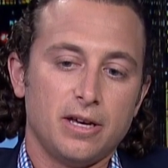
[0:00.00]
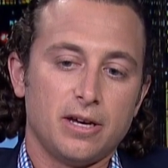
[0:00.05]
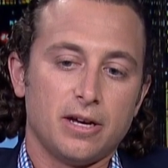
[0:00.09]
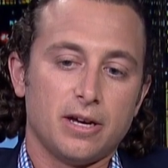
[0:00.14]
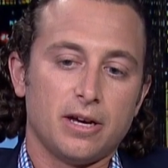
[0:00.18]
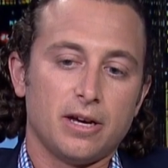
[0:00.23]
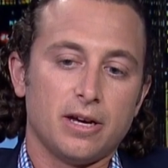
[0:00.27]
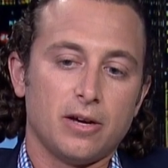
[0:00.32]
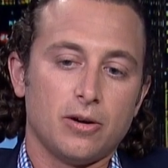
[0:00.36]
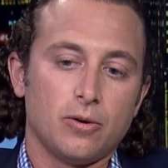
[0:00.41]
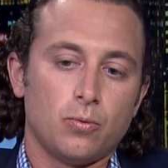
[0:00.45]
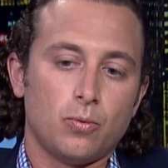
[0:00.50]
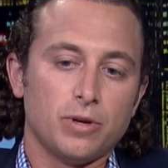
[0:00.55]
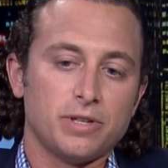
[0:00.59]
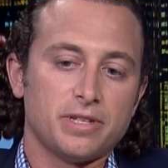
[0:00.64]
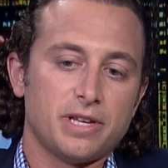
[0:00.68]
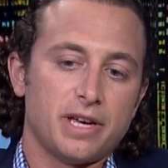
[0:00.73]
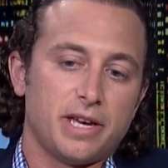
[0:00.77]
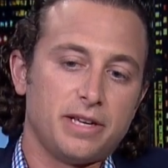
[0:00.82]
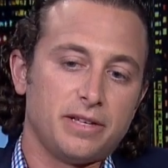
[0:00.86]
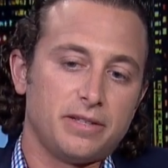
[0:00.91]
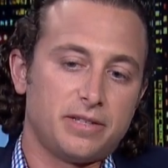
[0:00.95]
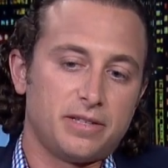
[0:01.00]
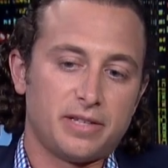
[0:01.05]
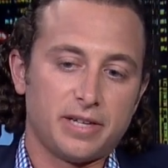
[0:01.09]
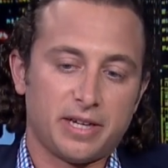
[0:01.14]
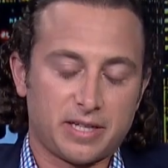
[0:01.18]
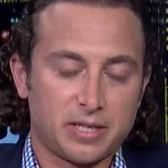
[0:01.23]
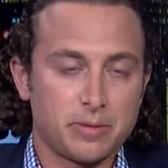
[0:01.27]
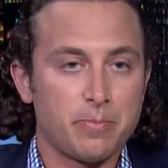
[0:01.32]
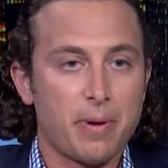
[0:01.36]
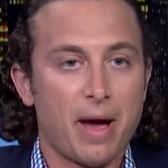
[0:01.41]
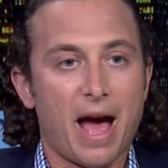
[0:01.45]
was a
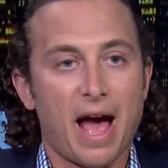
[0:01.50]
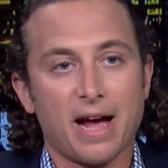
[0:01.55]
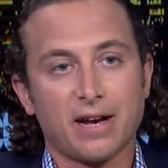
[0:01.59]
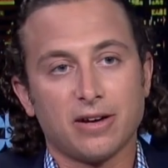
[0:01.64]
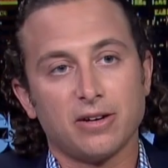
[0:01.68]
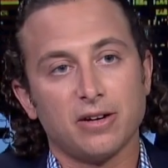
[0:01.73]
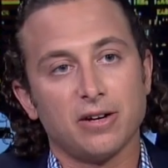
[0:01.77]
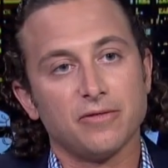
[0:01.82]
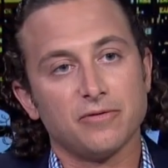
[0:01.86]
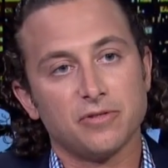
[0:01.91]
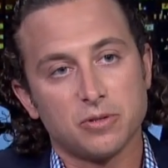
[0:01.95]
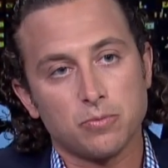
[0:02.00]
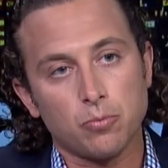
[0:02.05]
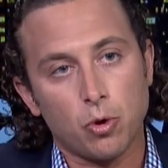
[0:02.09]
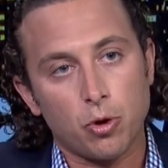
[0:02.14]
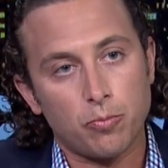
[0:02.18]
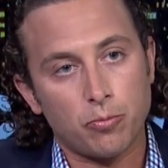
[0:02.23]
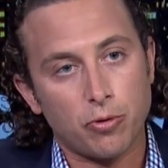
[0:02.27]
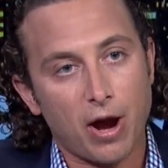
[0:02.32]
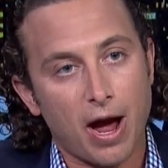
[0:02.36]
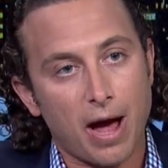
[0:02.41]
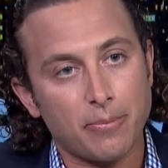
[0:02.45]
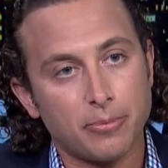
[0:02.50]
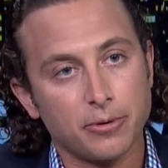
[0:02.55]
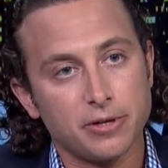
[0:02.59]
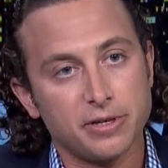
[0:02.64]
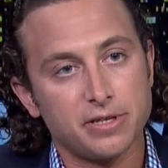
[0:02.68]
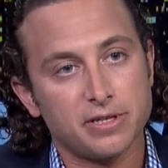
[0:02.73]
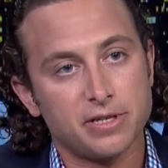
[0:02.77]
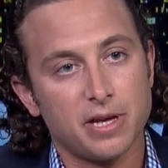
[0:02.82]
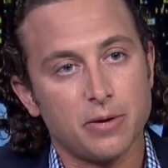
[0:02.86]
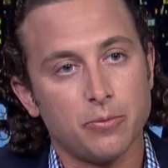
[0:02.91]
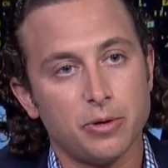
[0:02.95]
6-pack of small
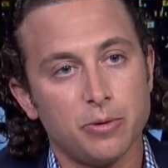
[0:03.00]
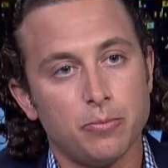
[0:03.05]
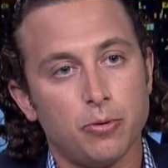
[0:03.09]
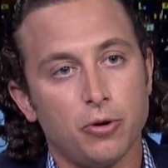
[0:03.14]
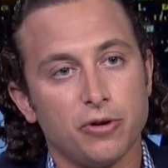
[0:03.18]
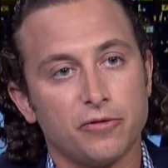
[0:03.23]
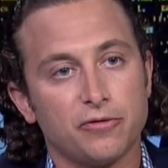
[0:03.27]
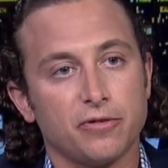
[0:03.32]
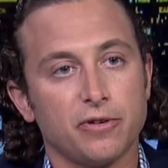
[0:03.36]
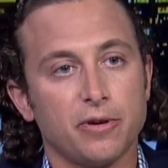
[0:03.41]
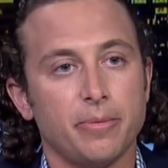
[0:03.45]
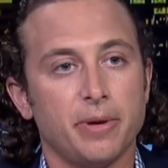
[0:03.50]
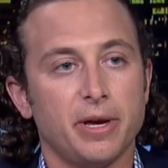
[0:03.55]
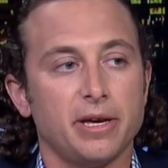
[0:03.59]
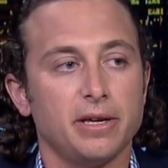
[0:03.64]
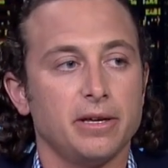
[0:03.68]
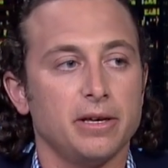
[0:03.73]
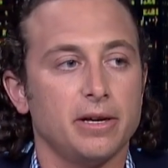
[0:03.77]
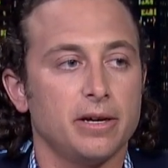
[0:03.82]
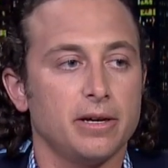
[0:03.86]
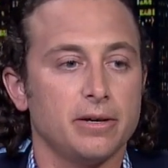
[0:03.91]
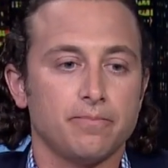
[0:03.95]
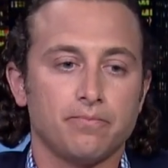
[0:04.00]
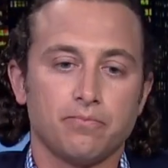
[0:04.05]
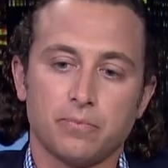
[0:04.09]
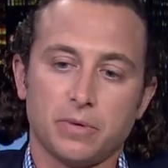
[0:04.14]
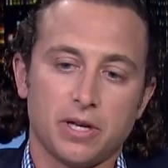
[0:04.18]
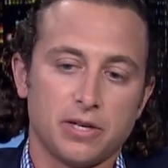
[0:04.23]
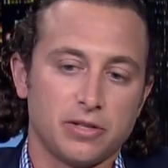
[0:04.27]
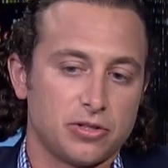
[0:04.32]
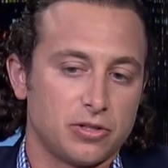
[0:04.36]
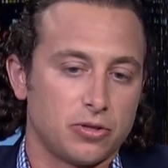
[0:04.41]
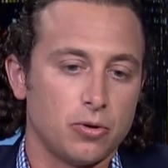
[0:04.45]
properties that we bought from a
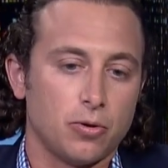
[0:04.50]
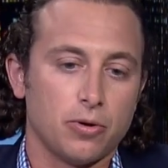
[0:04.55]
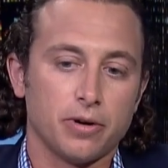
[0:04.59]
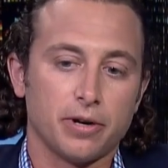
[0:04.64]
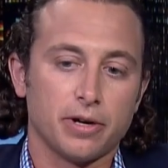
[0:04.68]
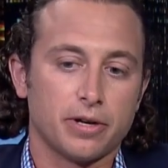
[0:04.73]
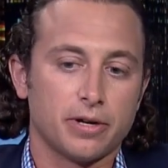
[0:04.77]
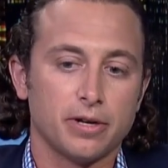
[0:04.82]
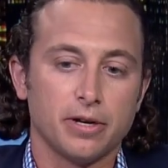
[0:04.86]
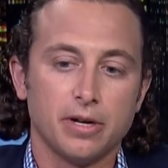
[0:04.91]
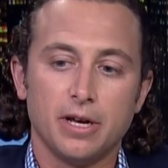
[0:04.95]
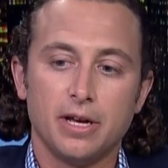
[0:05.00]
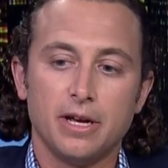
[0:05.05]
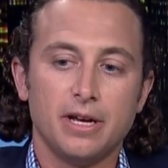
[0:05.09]
historic